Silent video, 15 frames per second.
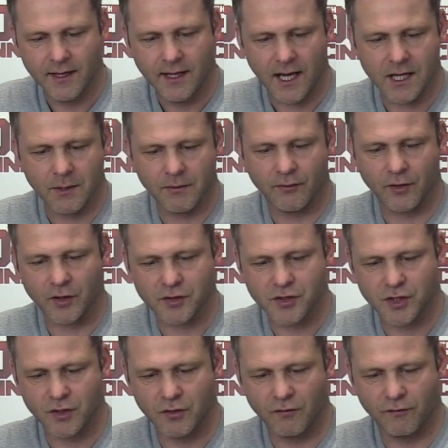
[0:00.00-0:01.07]
and then we've got
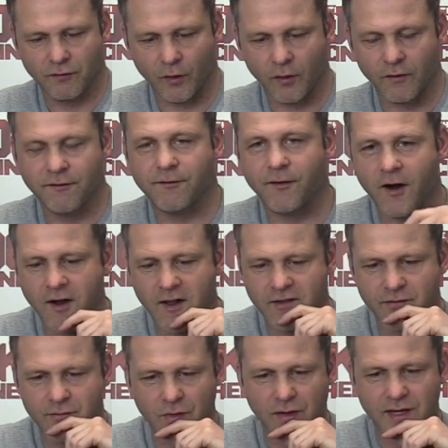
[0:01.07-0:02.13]
2, 4,
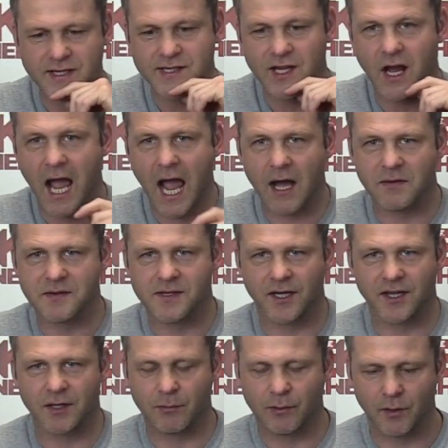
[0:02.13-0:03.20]
5 Marines that are outside
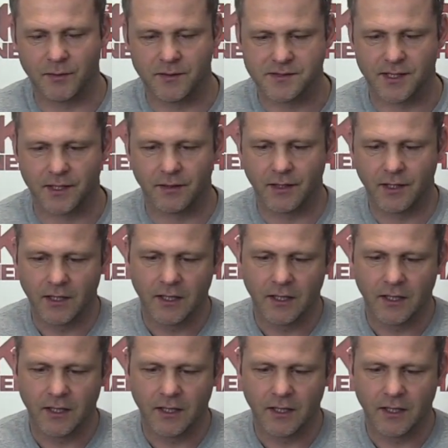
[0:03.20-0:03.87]
the deployment zone.